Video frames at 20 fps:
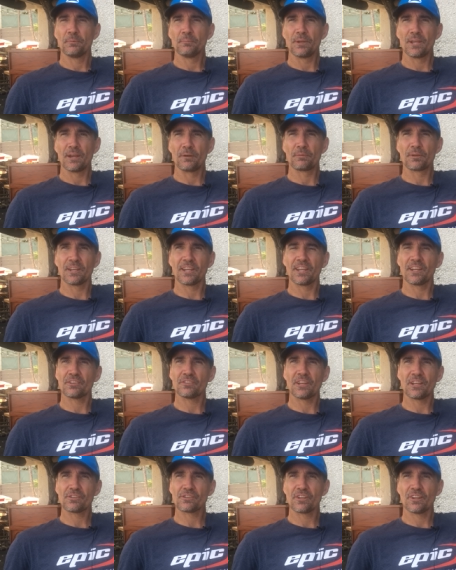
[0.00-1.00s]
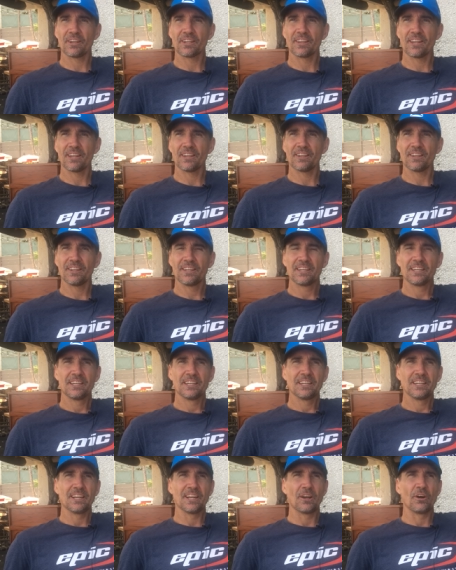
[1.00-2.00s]
be able to get a test like that.
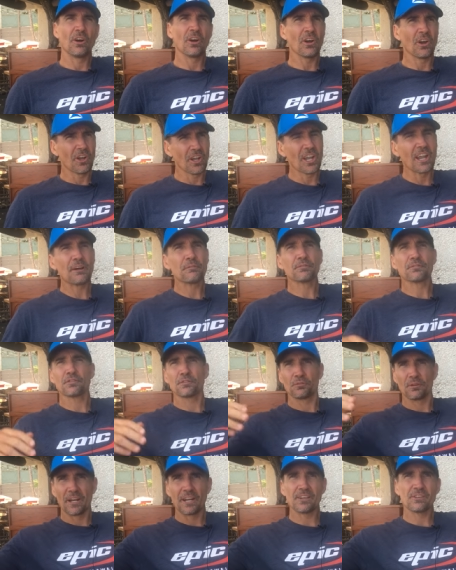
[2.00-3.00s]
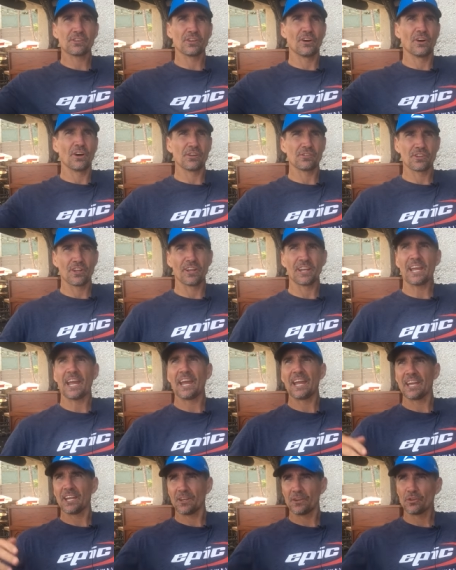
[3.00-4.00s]
You know, I love to race guys like
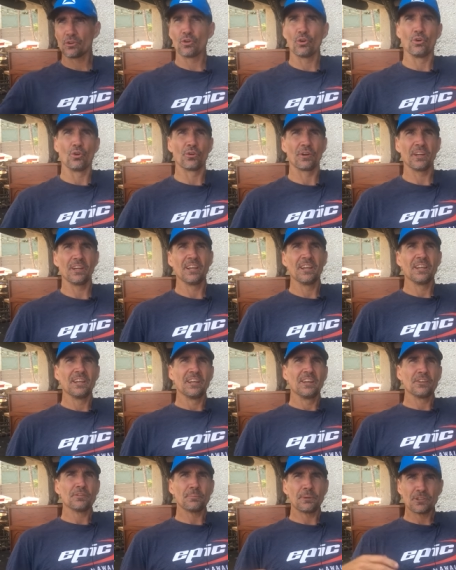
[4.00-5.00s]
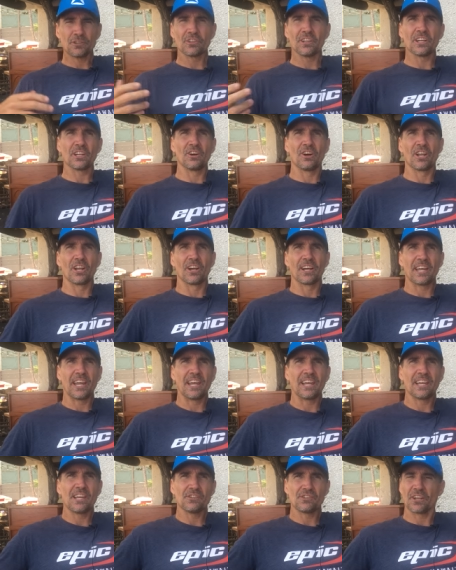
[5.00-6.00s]
Hank and Corey, especially a guy like
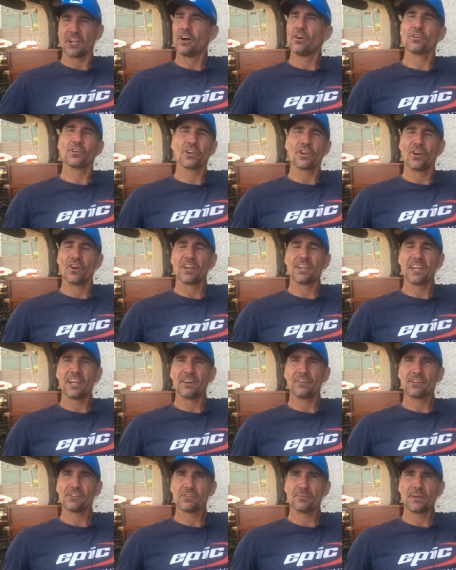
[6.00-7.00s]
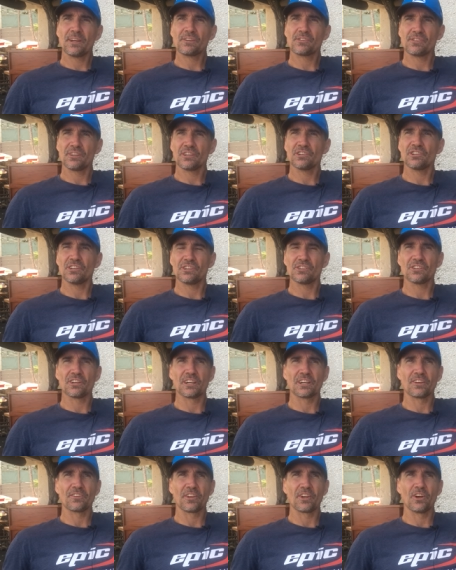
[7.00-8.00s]
Hank. He's an older guy now. He's about 6 years
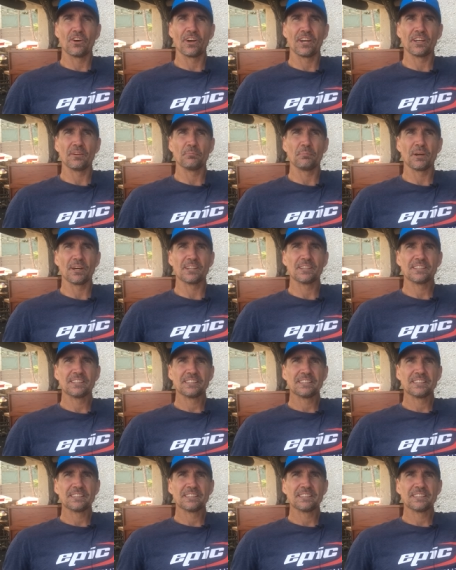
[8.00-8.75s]
younger than I am, but